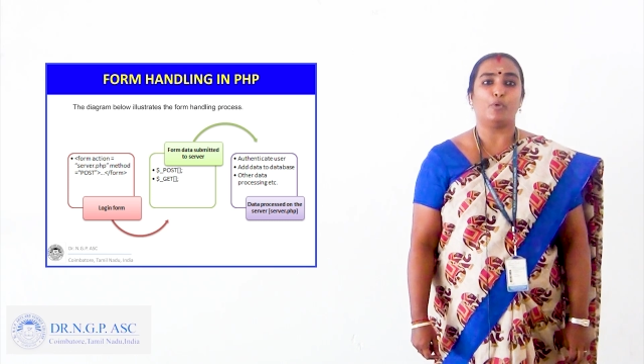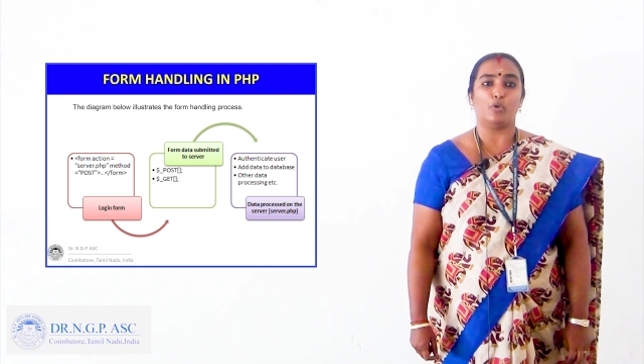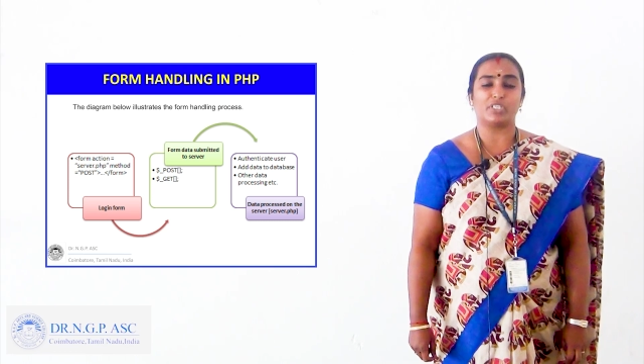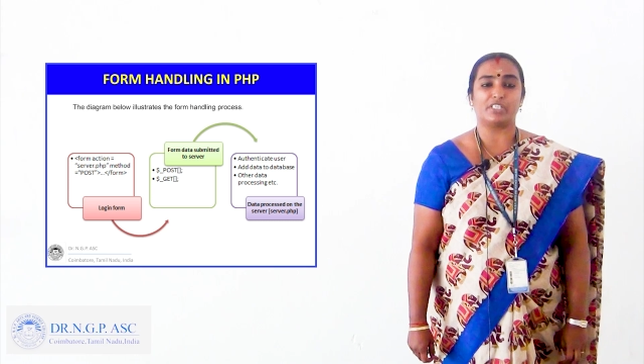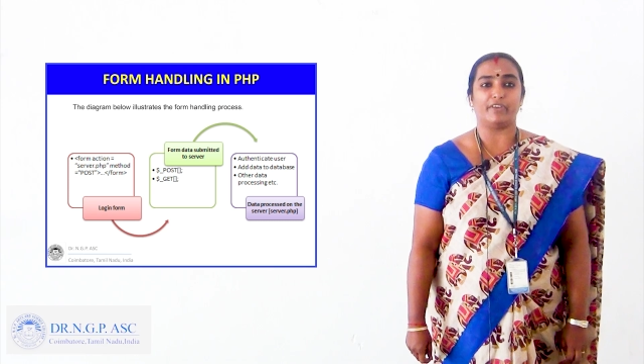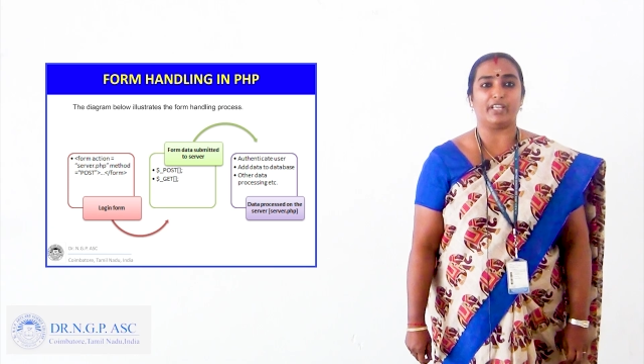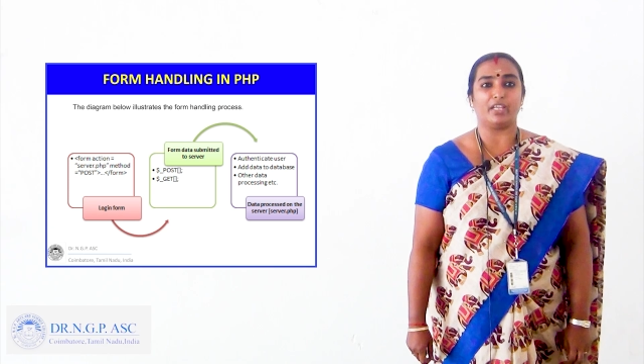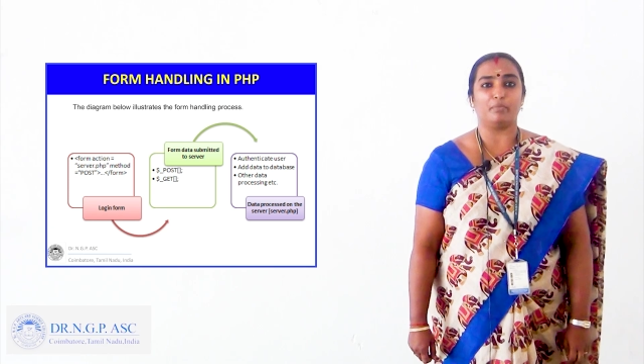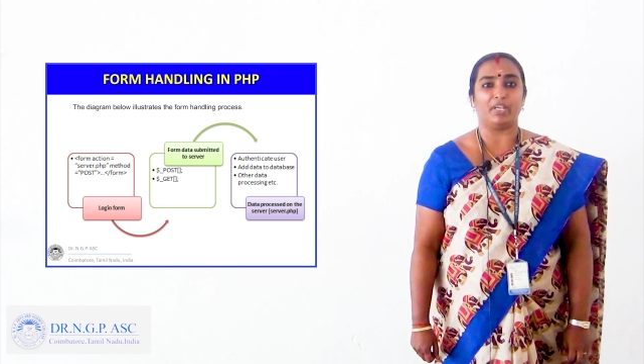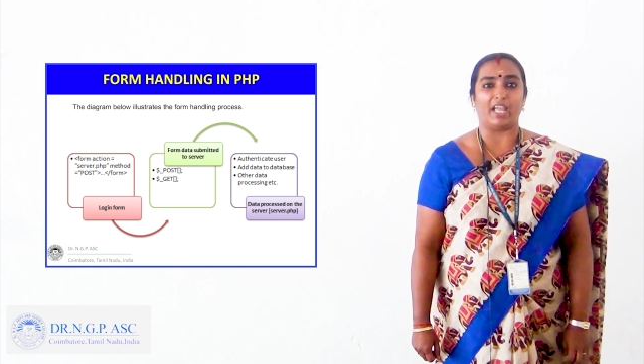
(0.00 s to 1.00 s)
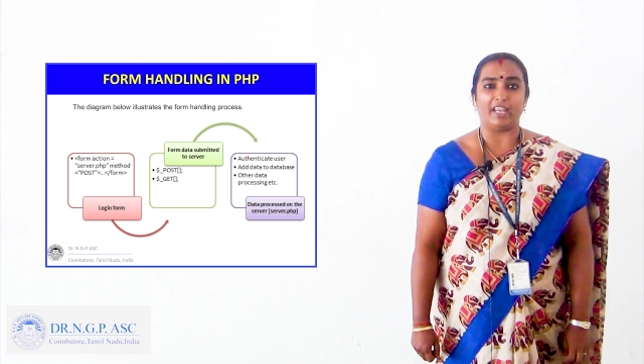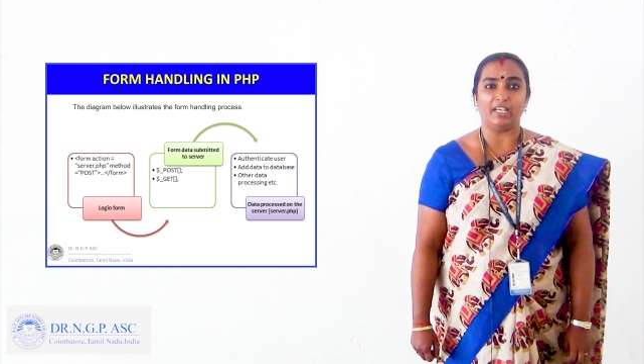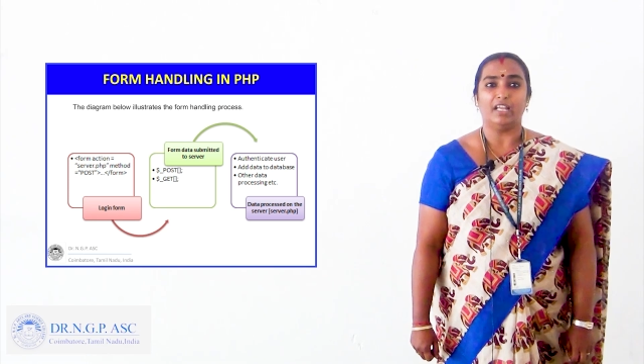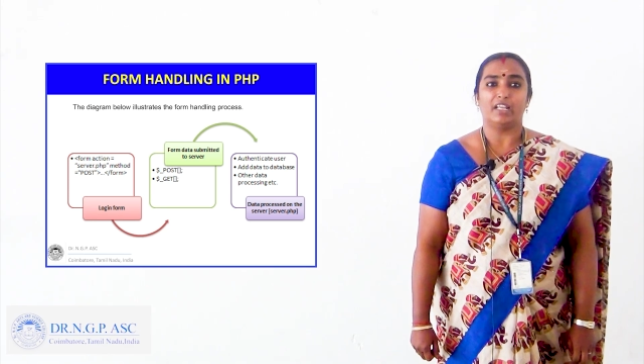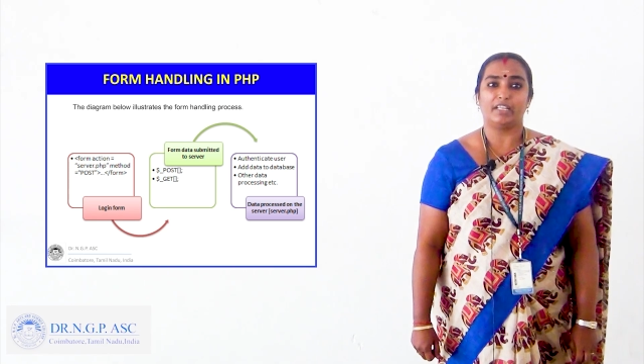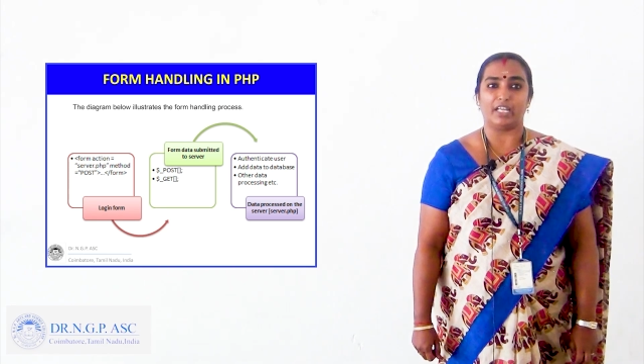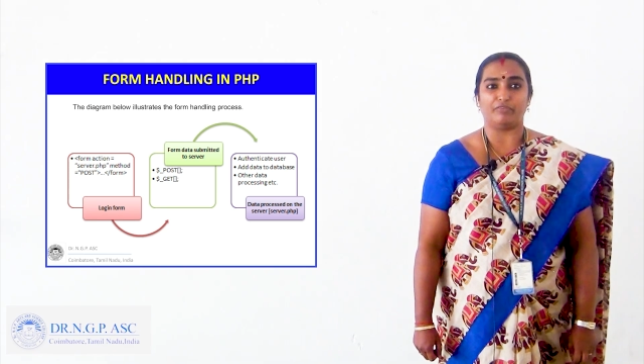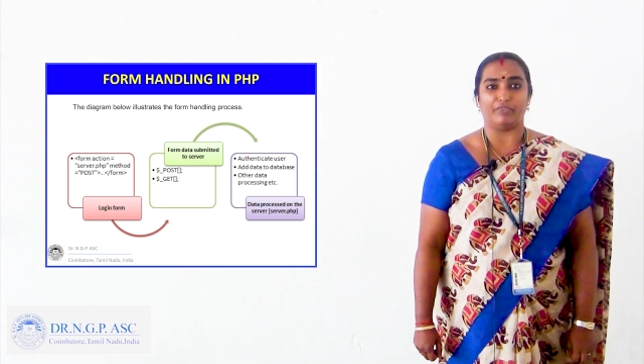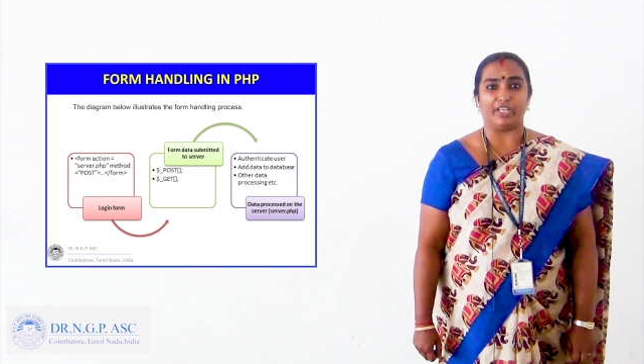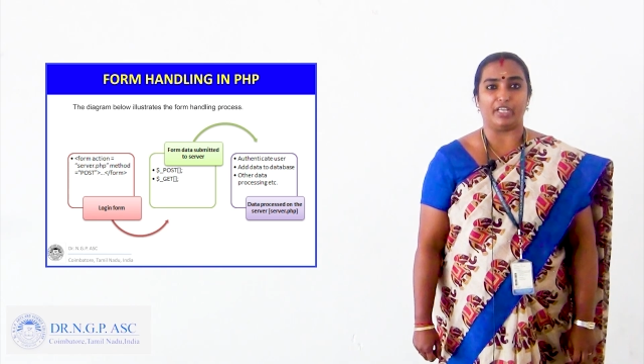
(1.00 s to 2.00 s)
post variable and
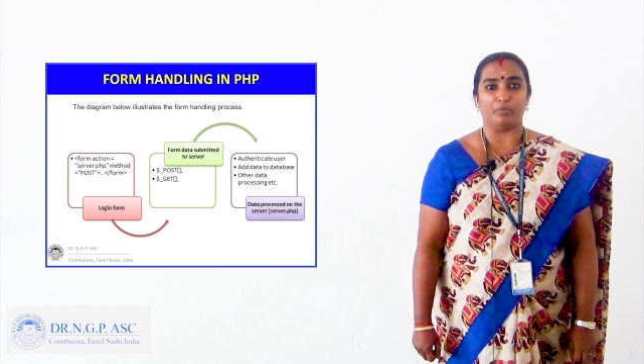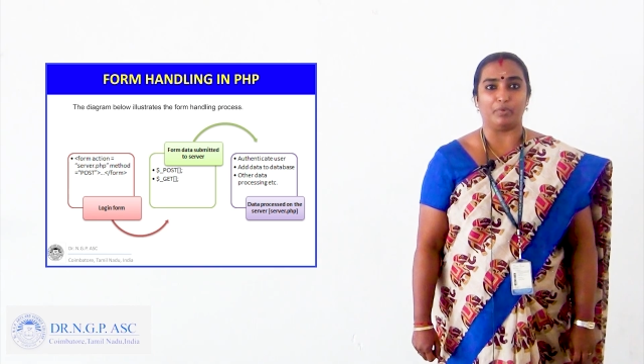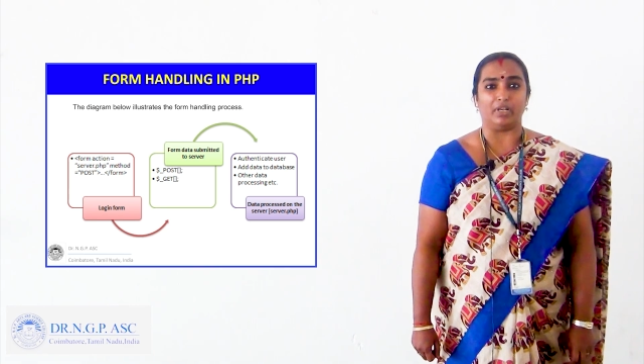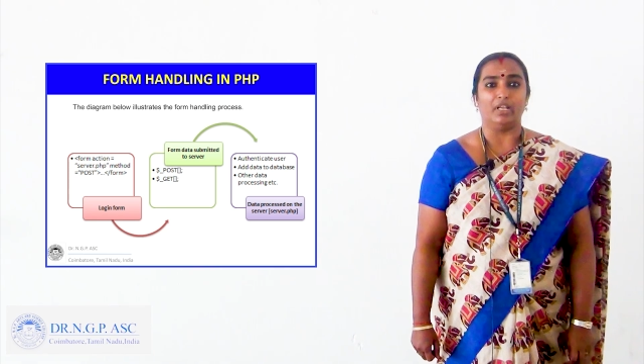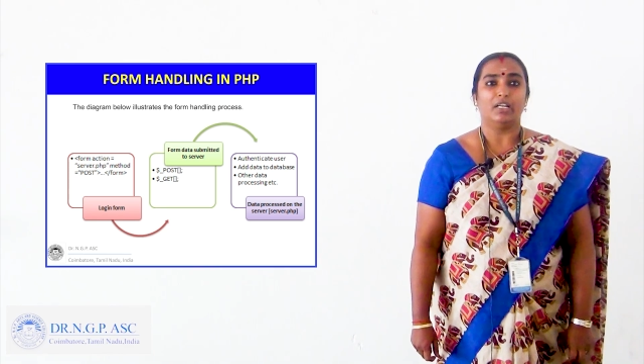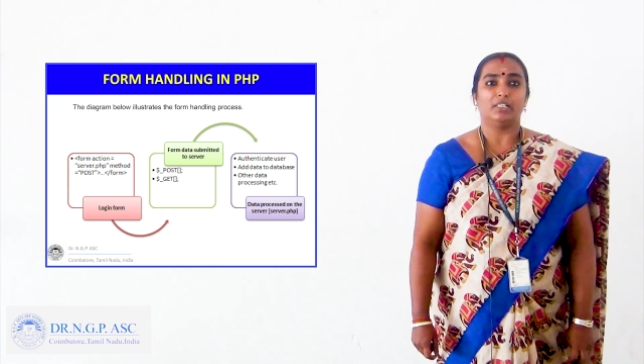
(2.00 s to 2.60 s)
get variable.